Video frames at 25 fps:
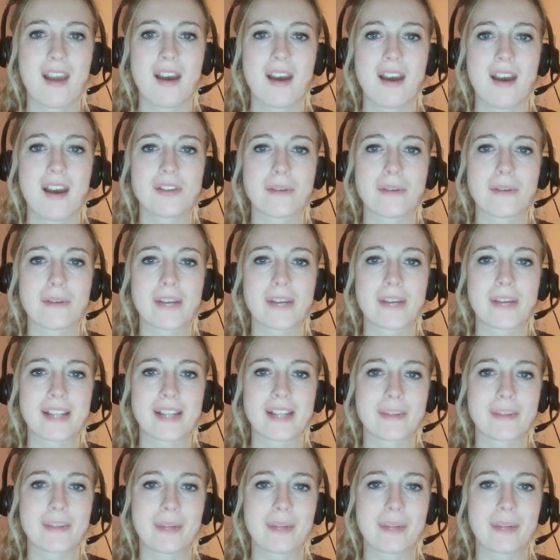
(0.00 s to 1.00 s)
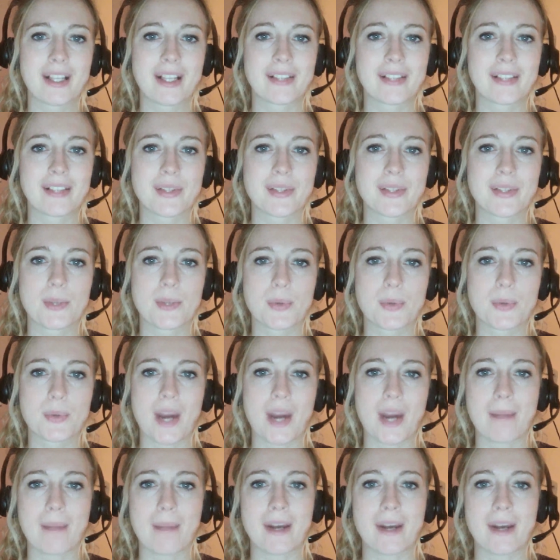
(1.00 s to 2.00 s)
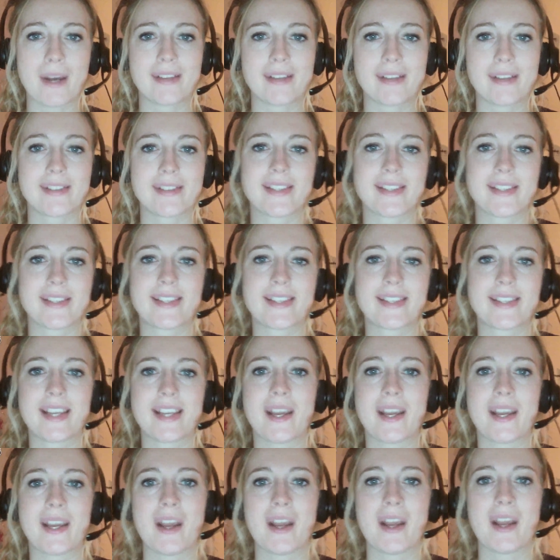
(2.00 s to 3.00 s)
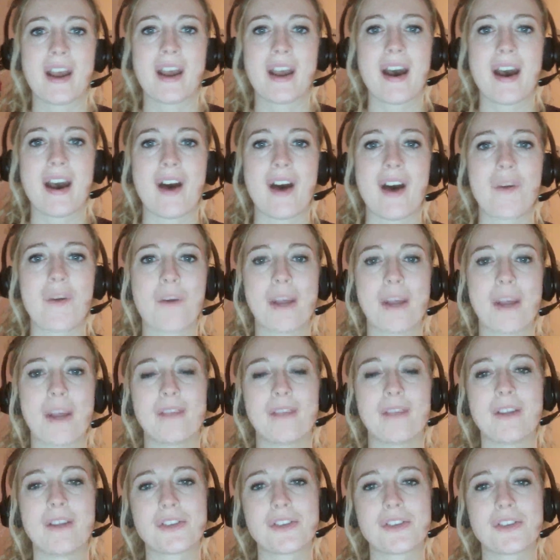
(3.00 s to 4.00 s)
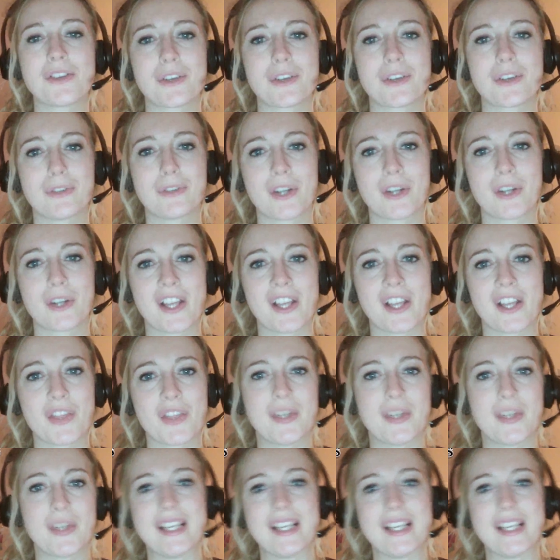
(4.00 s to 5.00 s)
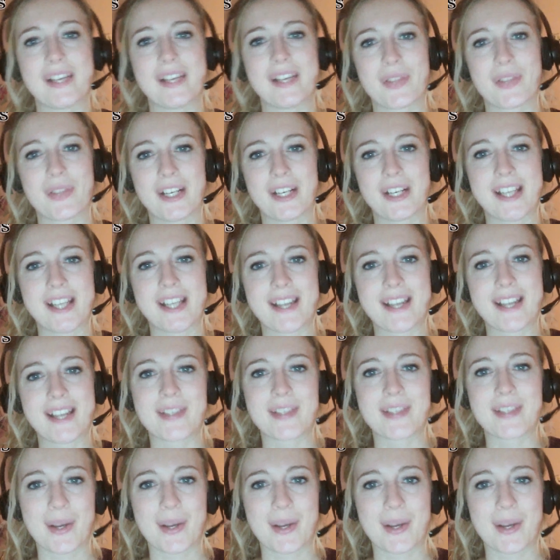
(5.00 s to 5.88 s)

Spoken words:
And don't forget to click the subscribe button to see how my adventure of learning 3D in 30 days